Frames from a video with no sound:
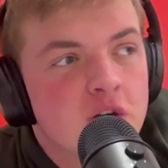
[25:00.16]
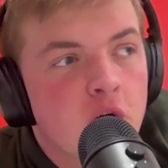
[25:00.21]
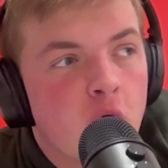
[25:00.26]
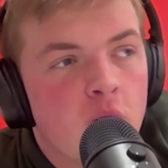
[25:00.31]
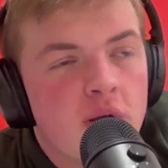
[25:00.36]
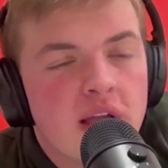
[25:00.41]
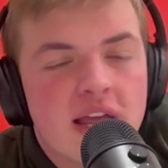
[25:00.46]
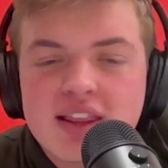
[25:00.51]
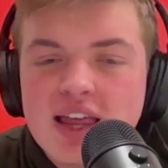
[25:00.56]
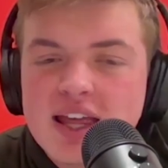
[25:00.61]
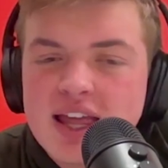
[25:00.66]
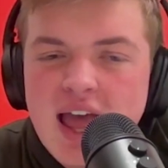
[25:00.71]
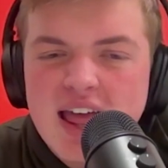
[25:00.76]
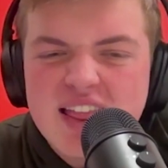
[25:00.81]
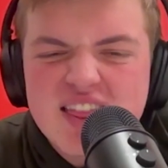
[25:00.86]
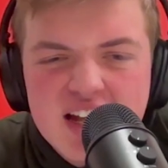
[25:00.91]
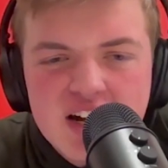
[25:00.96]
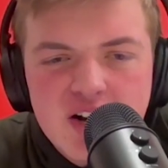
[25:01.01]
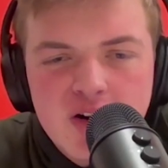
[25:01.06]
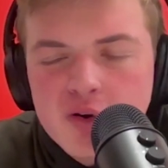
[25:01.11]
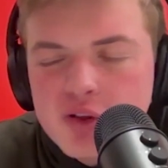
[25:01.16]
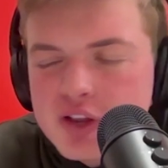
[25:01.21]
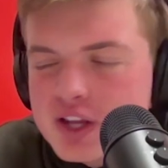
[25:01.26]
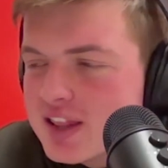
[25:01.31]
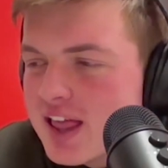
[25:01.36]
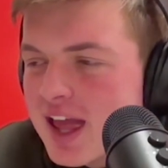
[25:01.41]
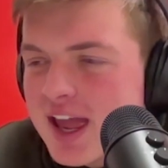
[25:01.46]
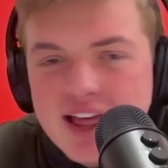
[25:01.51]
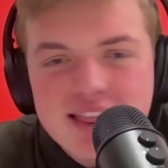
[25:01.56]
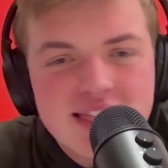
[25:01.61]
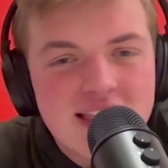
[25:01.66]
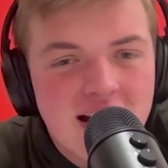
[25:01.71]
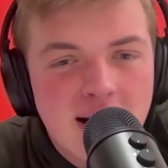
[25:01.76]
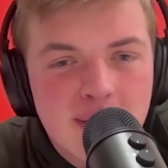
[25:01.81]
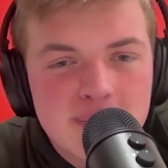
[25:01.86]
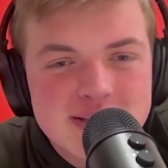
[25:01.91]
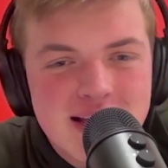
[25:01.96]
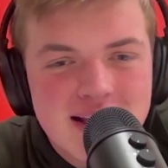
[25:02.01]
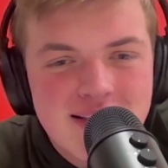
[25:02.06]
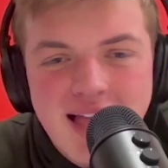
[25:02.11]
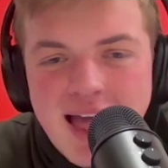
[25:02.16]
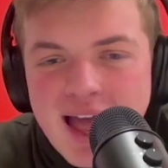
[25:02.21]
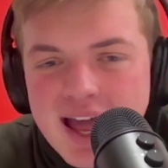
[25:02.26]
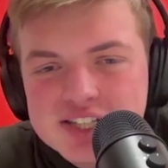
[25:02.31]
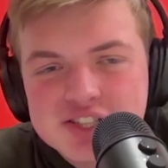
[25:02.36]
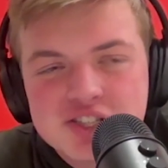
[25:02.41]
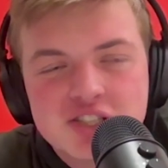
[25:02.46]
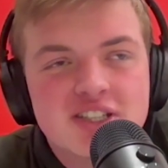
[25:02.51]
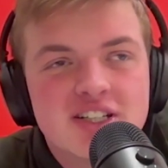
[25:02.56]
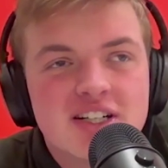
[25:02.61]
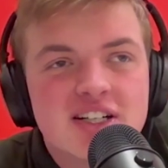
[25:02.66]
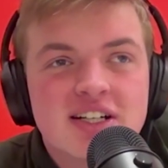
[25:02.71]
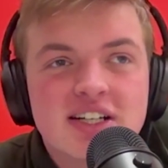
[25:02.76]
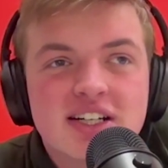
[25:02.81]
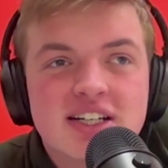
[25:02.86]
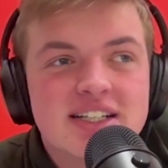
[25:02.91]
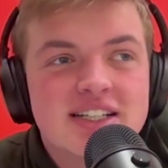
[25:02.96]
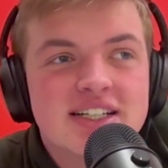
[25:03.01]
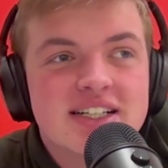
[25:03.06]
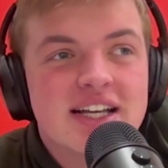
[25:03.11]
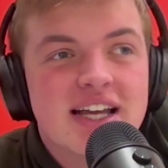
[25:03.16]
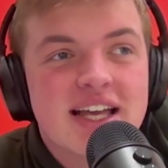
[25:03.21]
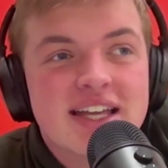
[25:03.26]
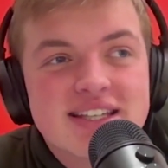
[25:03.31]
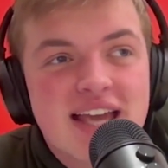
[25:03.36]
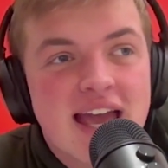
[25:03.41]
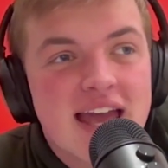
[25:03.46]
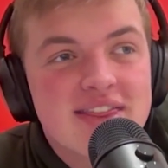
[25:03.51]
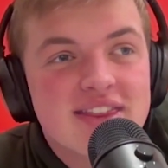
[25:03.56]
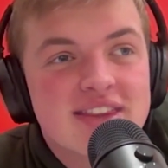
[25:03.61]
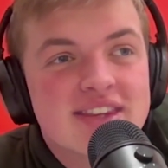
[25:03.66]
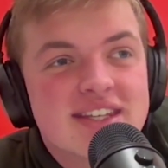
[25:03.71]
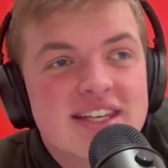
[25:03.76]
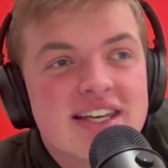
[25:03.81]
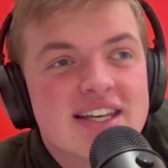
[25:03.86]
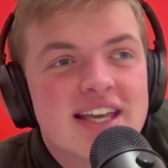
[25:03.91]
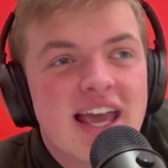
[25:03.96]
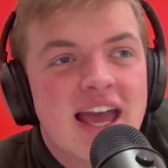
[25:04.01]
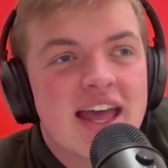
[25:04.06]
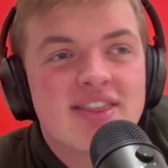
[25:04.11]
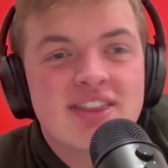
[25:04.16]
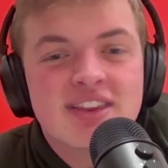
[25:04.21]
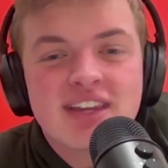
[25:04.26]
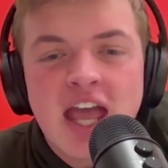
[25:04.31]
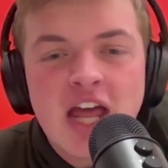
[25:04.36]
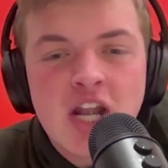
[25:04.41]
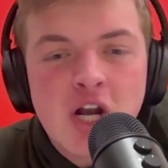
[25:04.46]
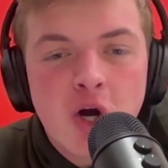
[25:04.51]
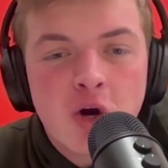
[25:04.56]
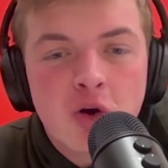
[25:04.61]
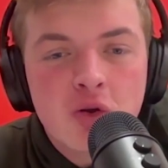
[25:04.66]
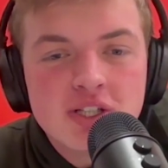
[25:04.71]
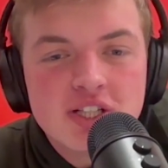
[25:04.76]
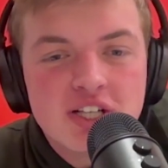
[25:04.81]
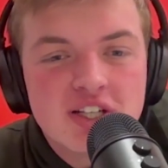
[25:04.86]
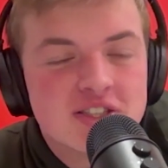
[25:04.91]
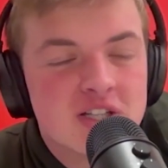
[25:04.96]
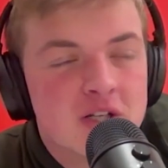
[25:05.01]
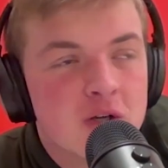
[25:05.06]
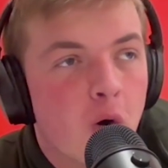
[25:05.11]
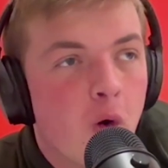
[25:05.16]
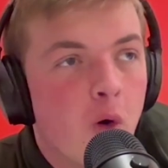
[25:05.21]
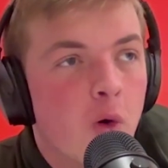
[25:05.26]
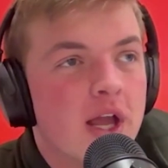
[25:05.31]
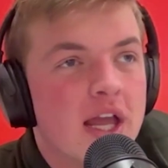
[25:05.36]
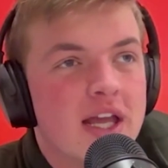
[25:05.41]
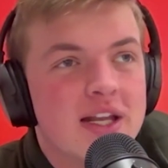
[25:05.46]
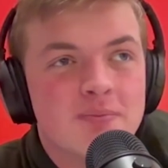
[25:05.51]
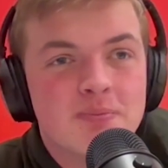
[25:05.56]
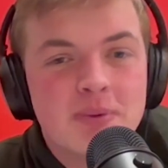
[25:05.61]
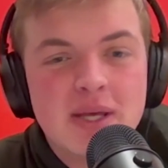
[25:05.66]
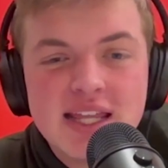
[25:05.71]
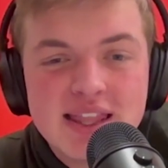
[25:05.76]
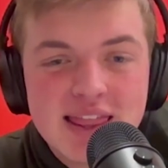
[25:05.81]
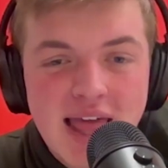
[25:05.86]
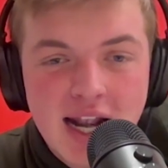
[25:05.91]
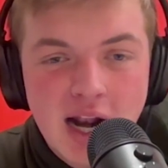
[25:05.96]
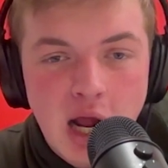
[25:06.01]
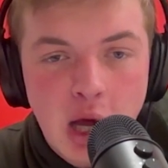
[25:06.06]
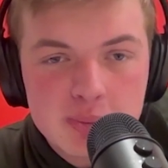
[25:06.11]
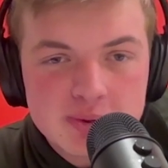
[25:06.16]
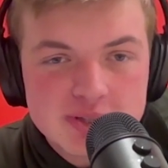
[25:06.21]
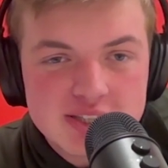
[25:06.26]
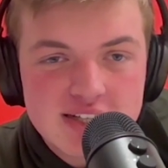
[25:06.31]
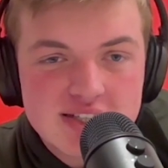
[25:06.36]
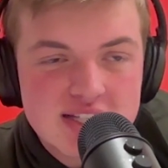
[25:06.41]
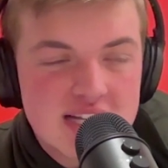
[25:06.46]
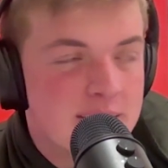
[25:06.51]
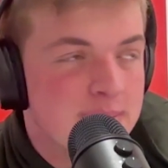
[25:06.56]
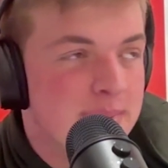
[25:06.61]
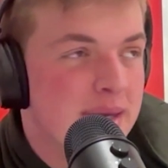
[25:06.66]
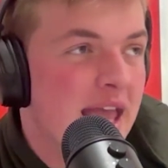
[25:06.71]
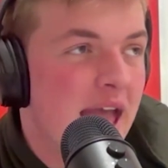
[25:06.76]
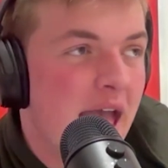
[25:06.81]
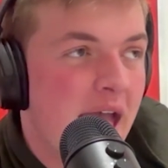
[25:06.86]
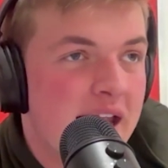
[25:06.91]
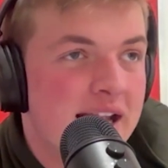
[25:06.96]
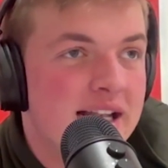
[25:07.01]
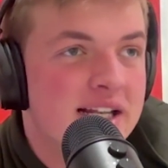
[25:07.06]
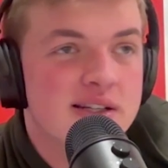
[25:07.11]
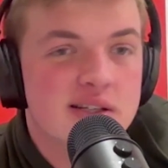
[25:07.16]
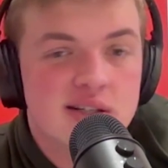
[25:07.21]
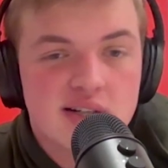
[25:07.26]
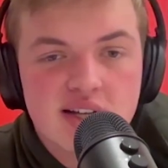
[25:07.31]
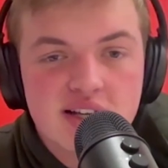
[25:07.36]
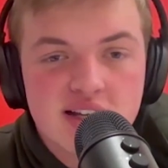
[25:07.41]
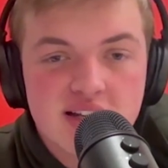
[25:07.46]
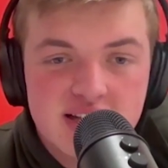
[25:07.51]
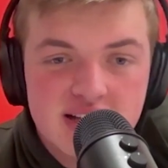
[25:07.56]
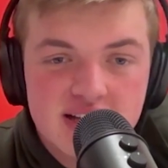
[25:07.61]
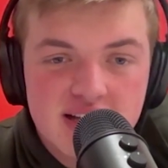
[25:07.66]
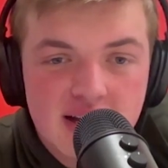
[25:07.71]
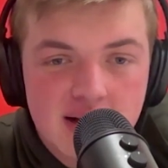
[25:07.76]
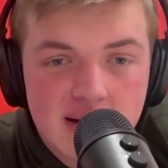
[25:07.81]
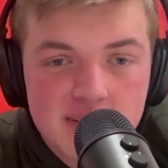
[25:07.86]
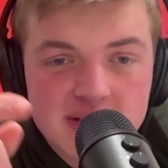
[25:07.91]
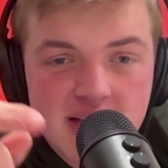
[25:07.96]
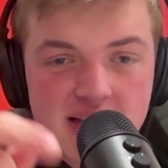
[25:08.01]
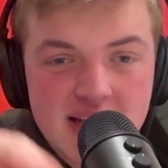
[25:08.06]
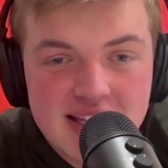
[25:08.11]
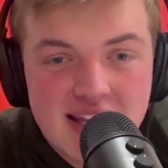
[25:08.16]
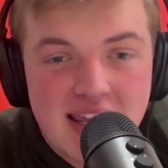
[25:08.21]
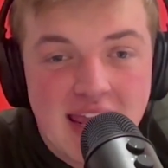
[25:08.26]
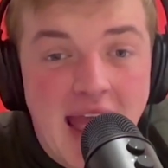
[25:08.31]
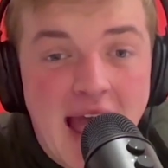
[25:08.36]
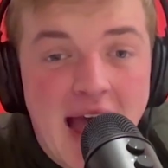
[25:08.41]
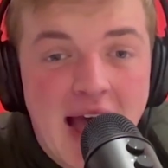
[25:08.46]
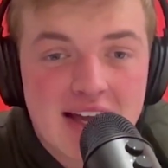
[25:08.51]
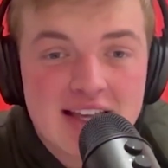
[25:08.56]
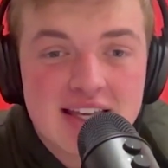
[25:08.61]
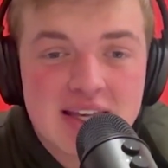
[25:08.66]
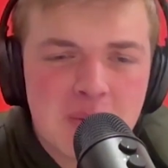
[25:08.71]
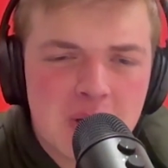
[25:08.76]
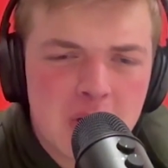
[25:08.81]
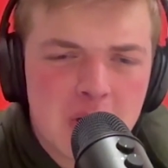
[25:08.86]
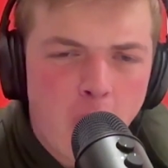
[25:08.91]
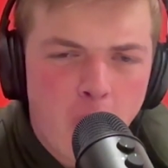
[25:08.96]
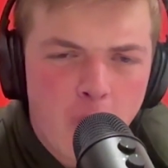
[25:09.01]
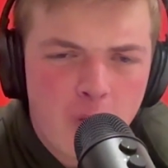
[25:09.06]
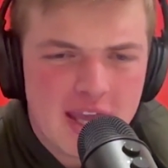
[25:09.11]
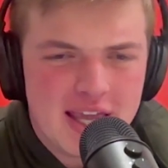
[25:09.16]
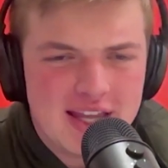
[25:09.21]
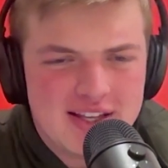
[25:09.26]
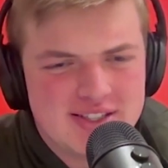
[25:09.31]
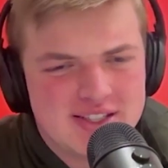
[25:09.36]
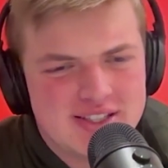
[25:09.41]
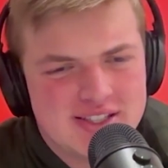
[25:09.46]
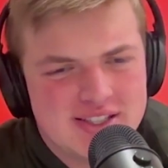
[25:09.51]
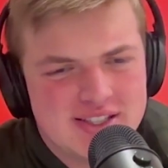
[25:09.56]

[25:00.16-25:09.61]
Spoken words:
Colgate, they had that upset last year. Can can early season Colgate be that upset team again? I'm saying yeah. Give me Colgate.